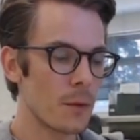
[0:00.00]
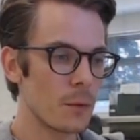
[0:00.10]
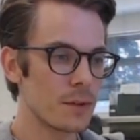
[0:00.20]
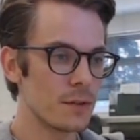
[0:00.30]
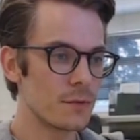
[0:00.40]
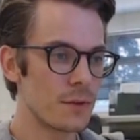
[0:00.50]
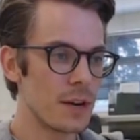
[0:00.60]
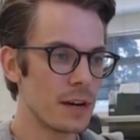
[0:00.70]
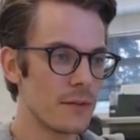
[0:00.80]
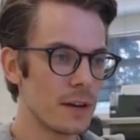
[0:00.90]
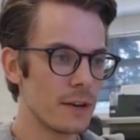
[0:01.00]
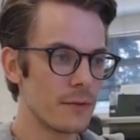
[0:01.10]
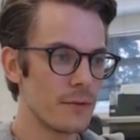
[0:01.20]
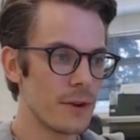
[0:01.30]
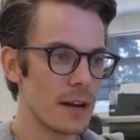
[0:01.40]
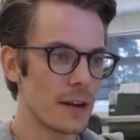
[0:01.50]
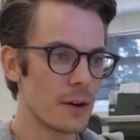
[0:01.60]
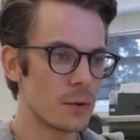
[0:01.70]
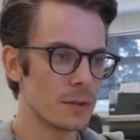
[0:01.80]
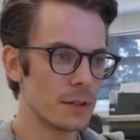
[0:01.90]
which is really, really, really
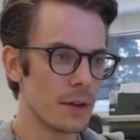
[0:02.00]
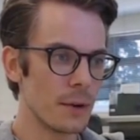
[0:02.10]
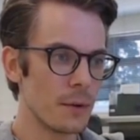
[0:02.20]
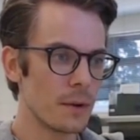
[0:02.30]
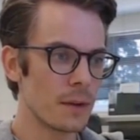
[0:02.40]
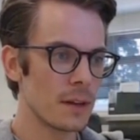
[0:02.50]
cool to do.